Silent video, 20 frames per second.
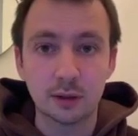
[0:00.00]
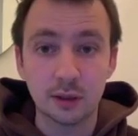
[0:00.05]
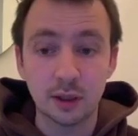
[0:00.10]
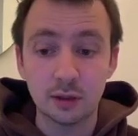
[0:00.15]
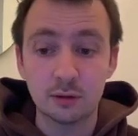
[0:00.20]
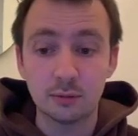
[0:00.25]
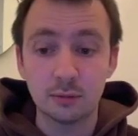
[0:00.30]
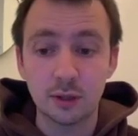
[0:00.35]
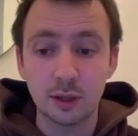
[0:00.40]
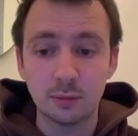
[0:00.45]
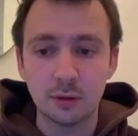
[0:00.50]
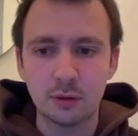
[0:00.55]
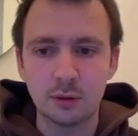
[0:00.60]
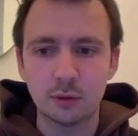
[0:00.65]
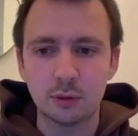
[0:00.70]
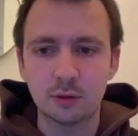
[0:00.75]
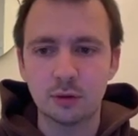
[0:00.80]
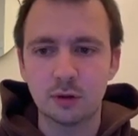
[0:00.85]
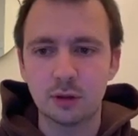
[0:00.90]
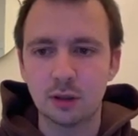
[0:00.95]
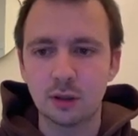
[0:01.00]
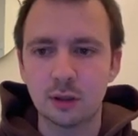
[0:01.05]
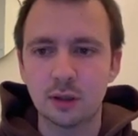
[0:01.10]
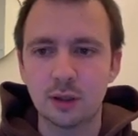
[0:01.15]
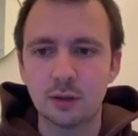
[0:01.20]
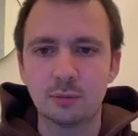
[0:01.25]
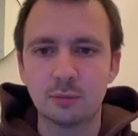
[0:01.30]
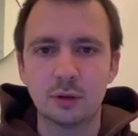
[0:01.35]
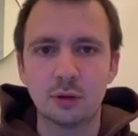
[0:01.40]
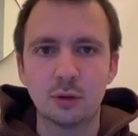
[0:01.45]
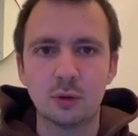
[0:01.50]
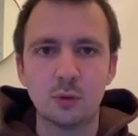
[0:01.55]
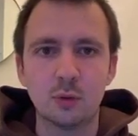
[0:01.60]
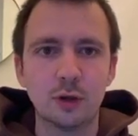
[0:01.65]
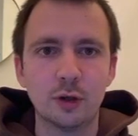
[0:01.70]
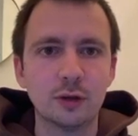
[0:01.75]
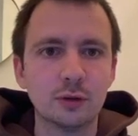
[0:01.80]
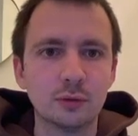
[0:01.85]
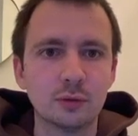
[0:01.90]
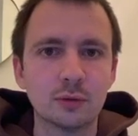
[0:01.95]
Let me know what you think. Let me know
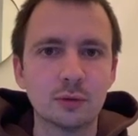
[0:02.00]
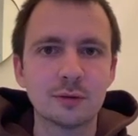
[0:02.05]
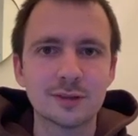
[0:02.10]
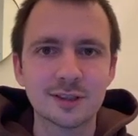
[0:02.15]
when you